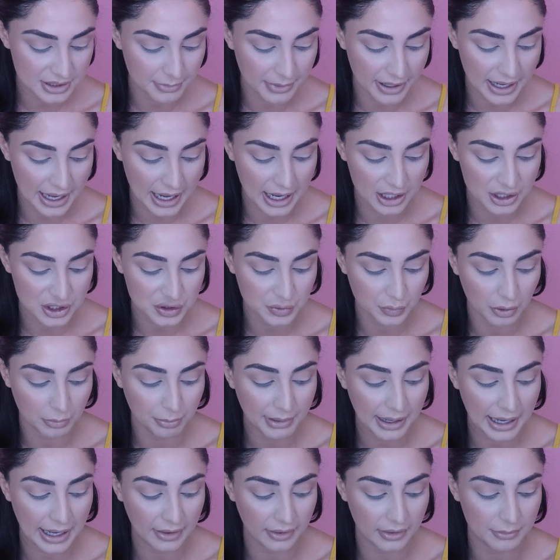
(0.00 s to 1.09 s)
actual
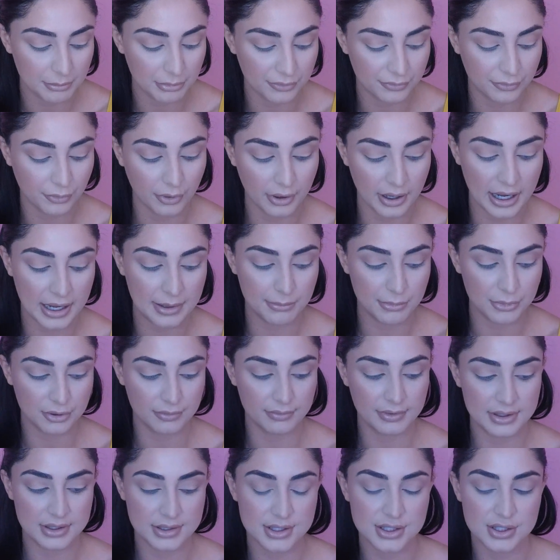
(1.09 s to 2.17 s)
palette before I move
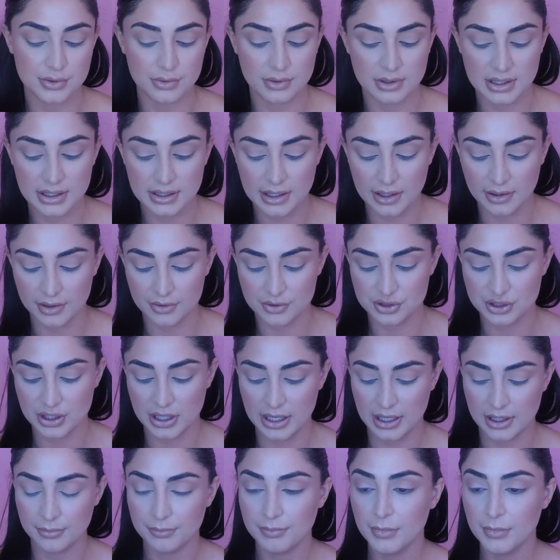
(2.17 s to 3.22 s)
into the yellow shade.